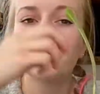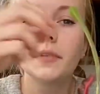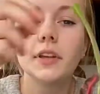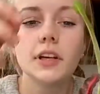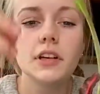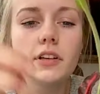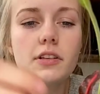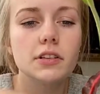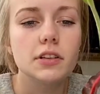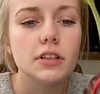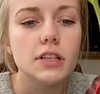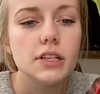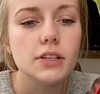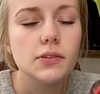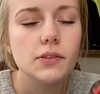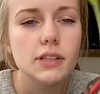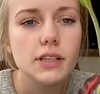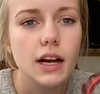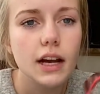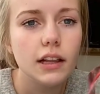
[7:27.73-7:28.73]
So this
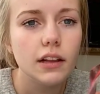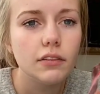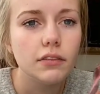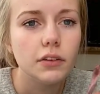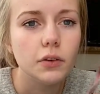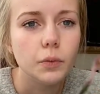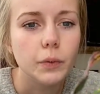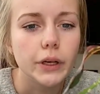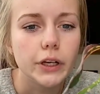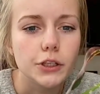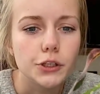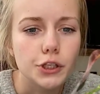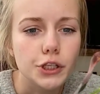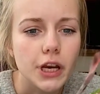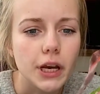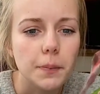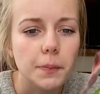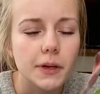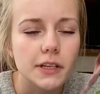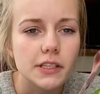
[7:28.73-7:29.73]
one's kind of a weird
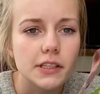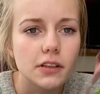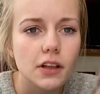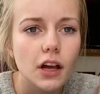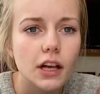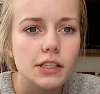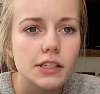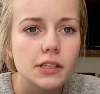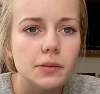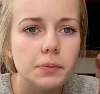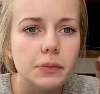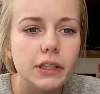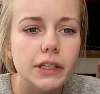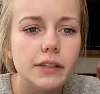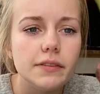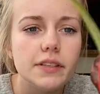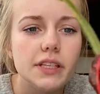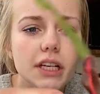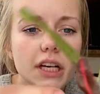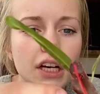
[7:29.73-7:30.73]
shape because it lost some
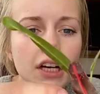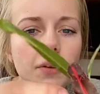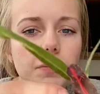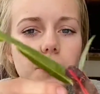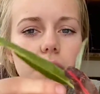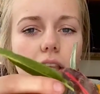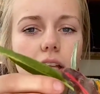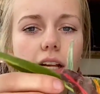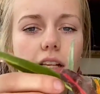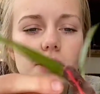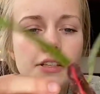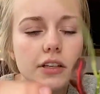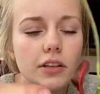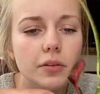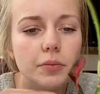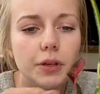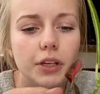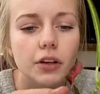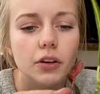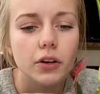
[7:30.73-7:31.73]
leaves here, but that's going
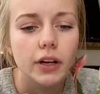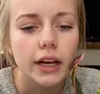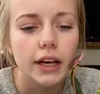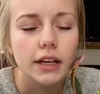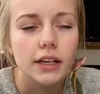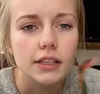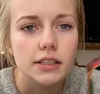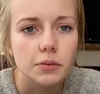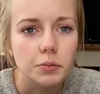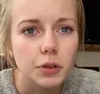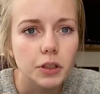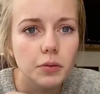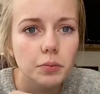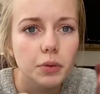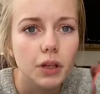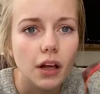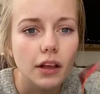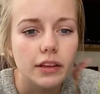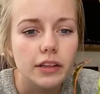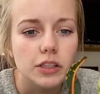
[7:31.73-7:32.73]
to be okay because I'm going to
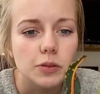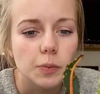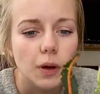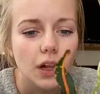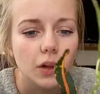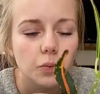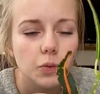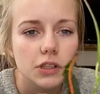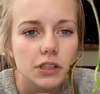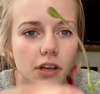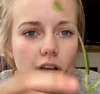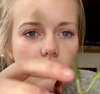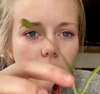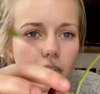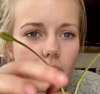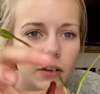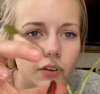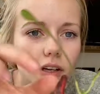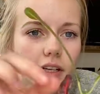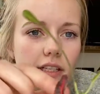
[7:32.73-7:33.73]
pluck these bottom ones off
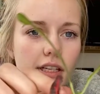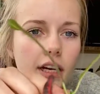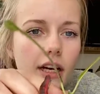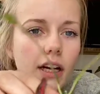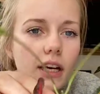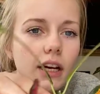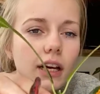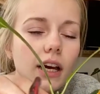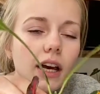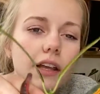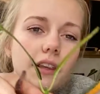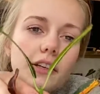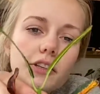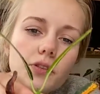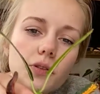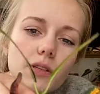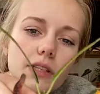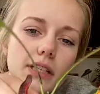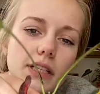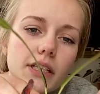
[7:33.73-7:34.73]
anyways. And this
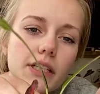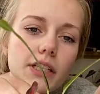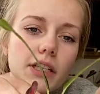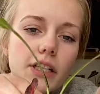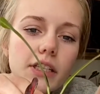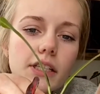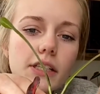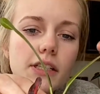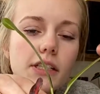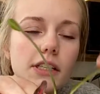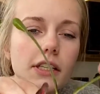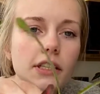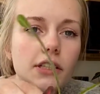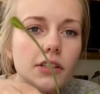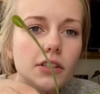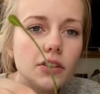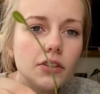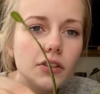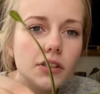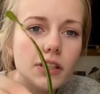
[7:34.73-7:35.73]
one's easier to see.
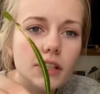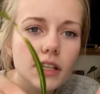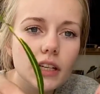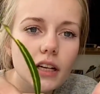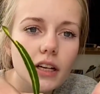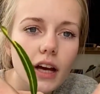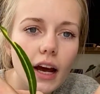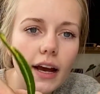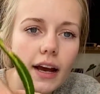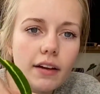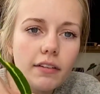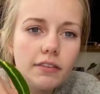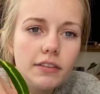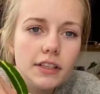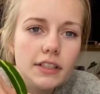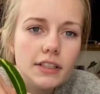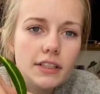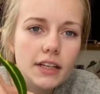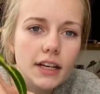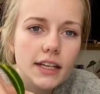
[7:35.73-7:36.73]
So see, I have
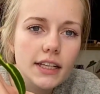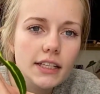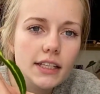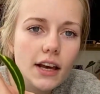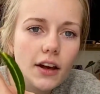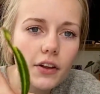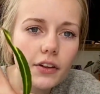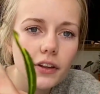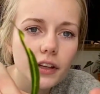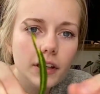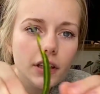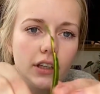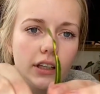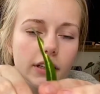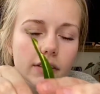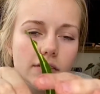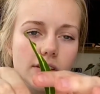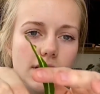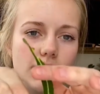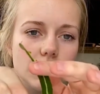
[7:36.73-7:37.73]
these nice healthy
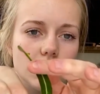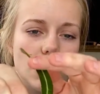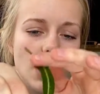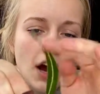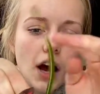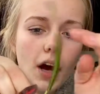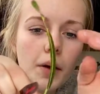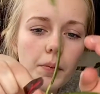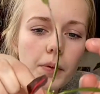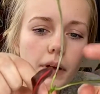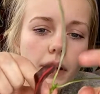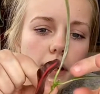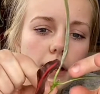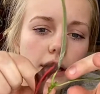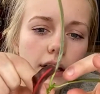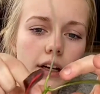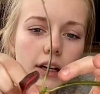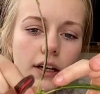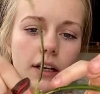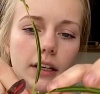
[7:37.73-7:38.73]
leaves on top,
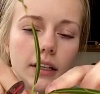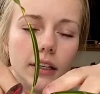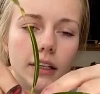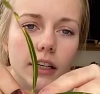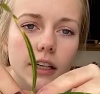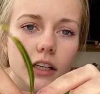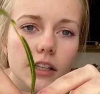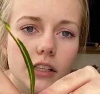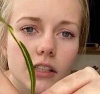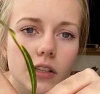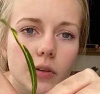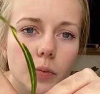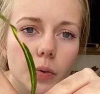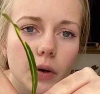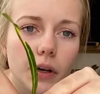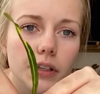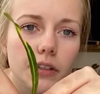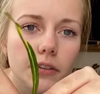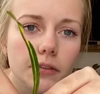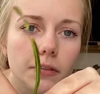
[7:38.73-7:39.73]
and here's the
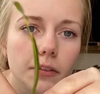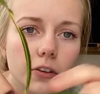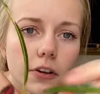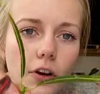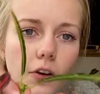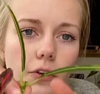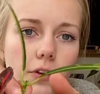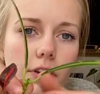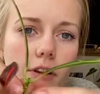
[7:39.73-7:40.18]
point of growth.